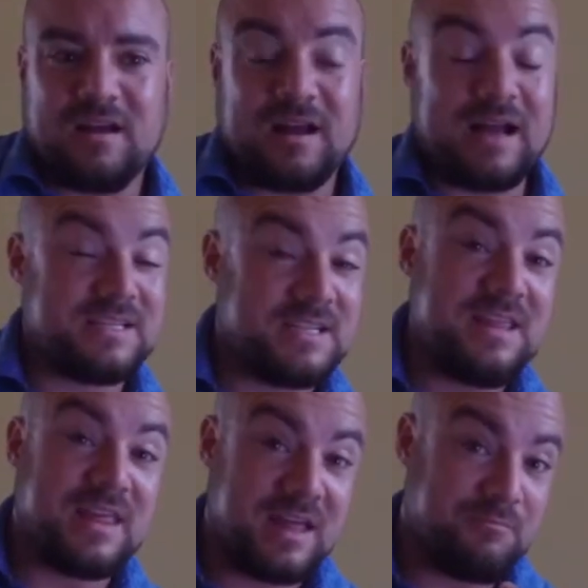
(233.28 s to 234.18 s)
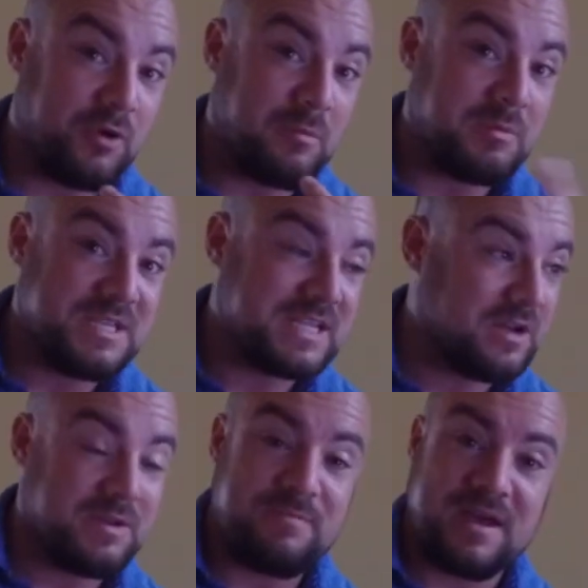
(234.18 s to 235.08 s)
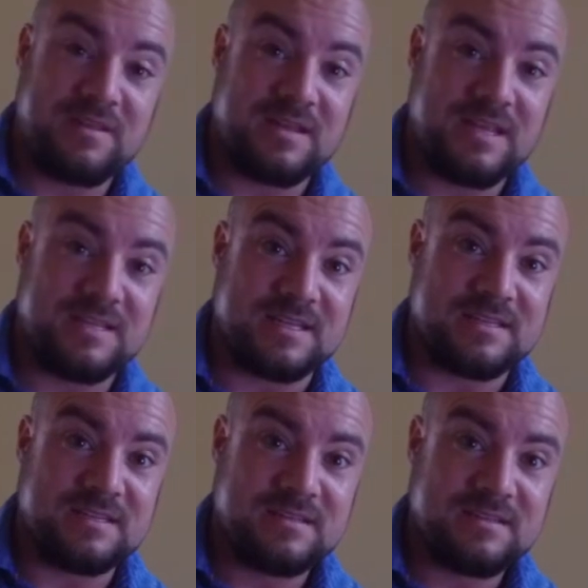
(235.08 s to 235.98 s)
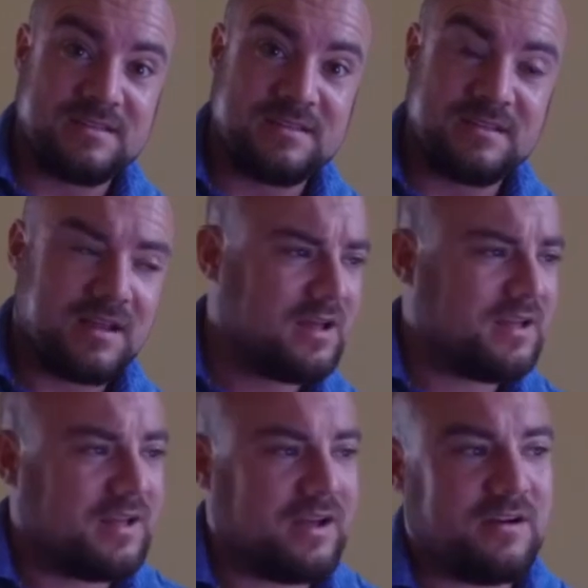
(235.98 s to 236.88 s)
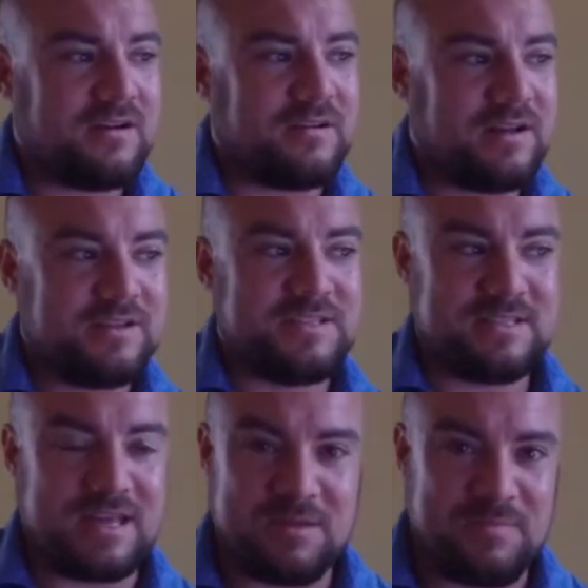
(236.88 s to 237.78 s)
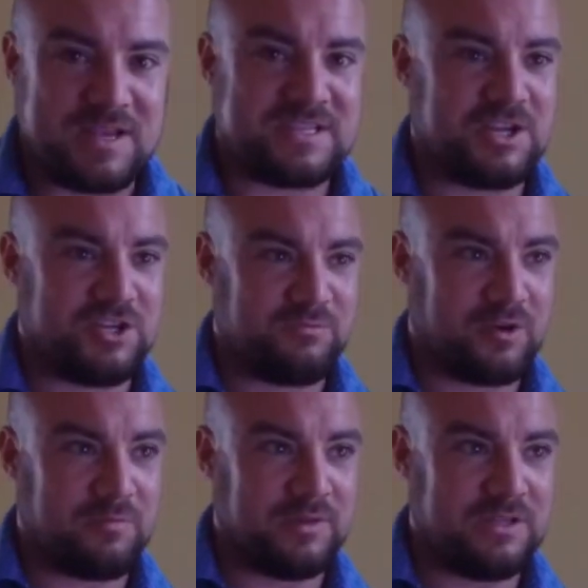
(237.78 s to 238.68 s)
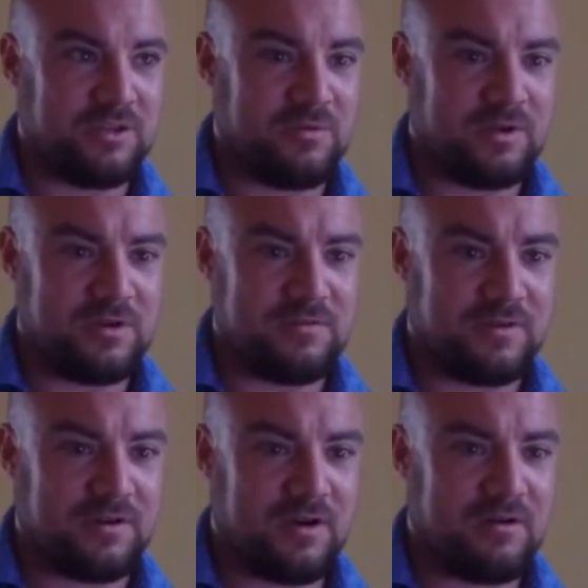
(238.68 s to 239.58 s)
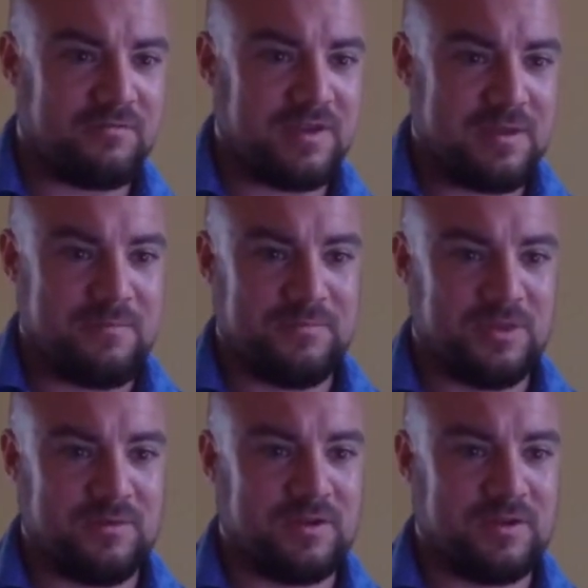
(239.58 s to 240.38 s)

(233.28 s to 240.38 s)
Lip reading: Actually, that probably sounded better than he did. I'd take the piss. I should properly do a cover of him doing a